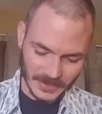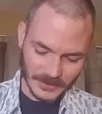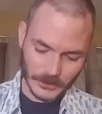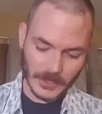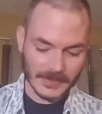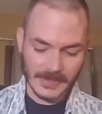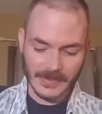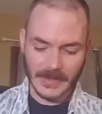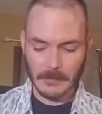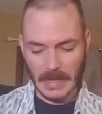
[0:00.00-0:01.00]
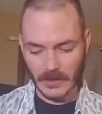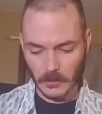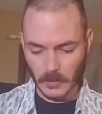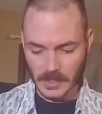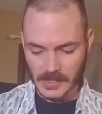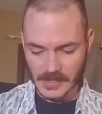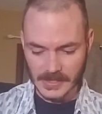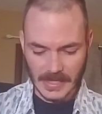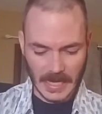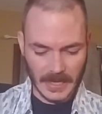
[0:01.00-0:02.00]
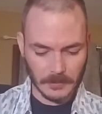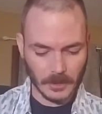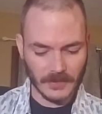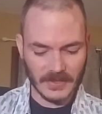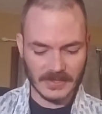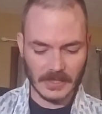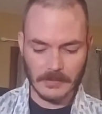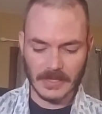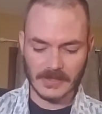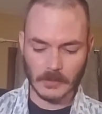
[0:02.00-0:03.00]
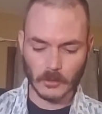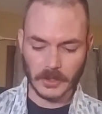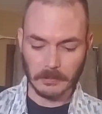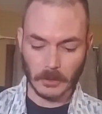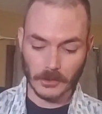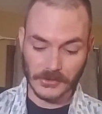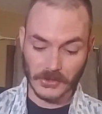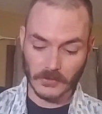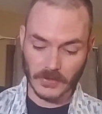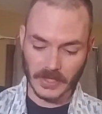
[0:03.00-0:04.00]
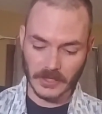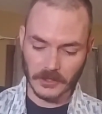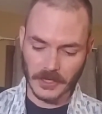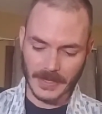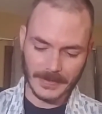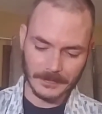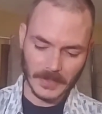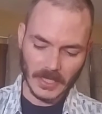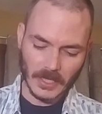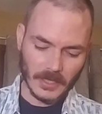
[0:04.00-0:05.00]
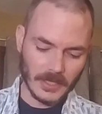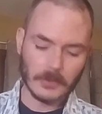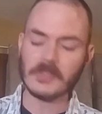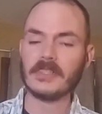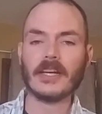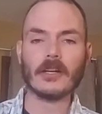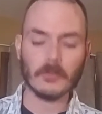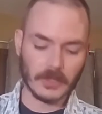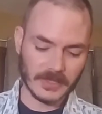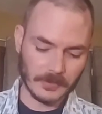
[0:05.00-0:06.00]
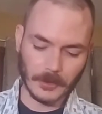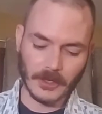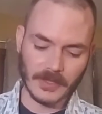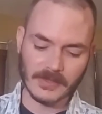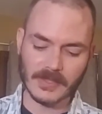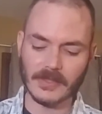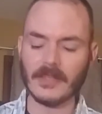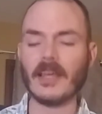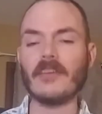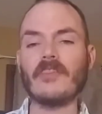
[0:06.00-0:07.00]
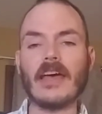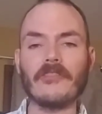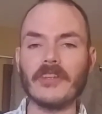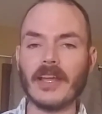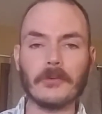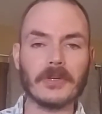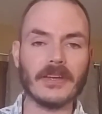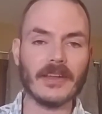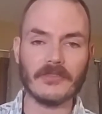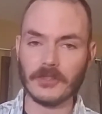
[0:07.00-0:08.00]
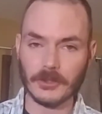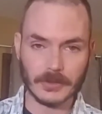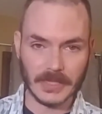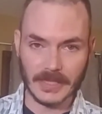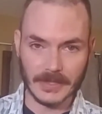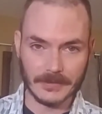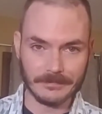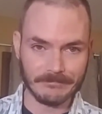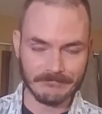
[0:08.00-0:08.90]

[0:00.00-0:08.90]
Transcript: The crazy thing about it is that I had previously met someone in person over the internet. It was a terrible experience, and I vowed that I would never do it again.